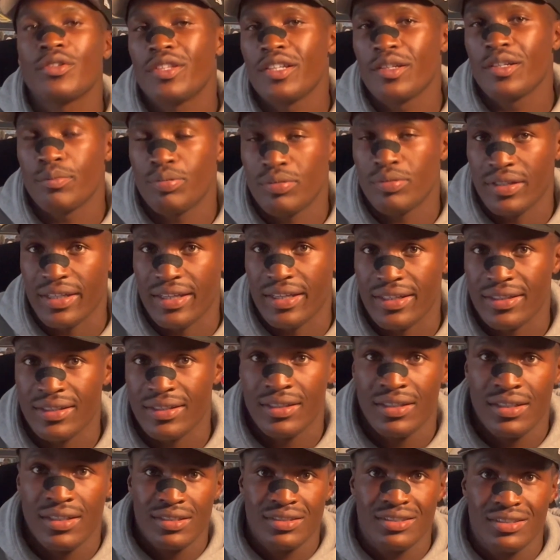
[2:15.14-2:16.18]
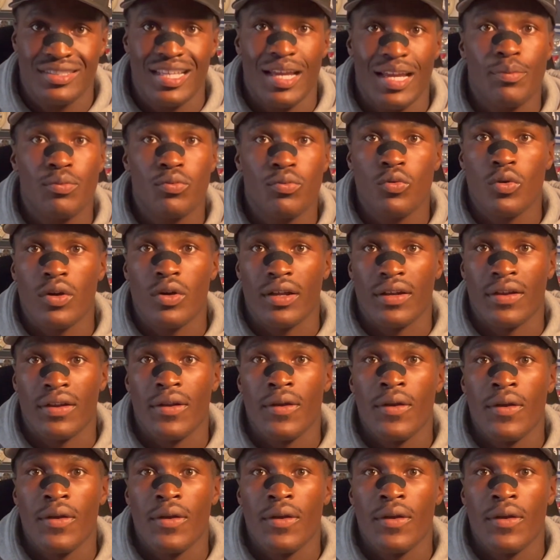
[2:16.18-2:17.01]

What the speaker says: their plan. Step 1,